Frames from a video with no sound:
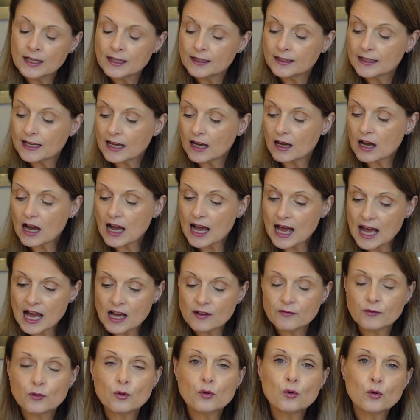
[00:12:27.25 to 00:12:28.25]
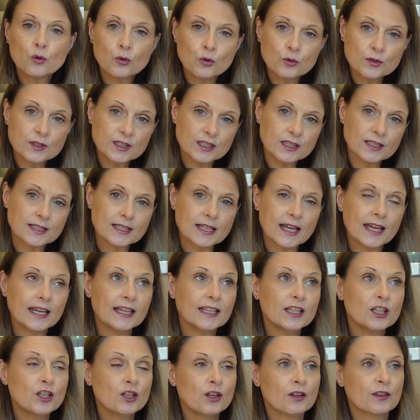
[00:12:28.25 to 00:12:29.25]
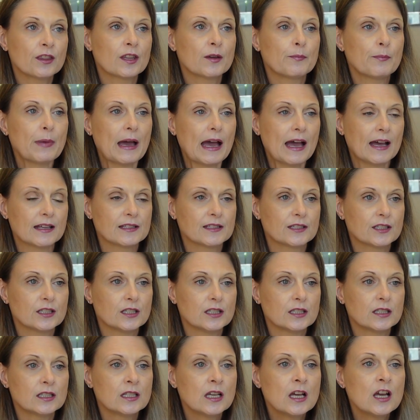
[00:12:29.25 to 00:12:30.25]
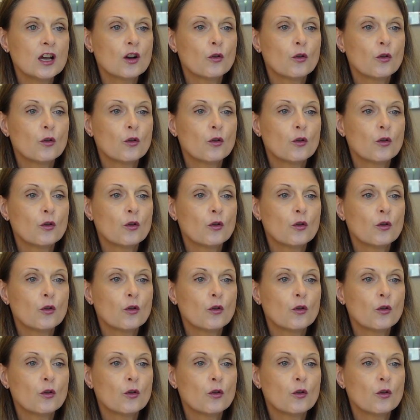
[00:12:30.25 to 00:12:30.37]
Now I have ordered another pattern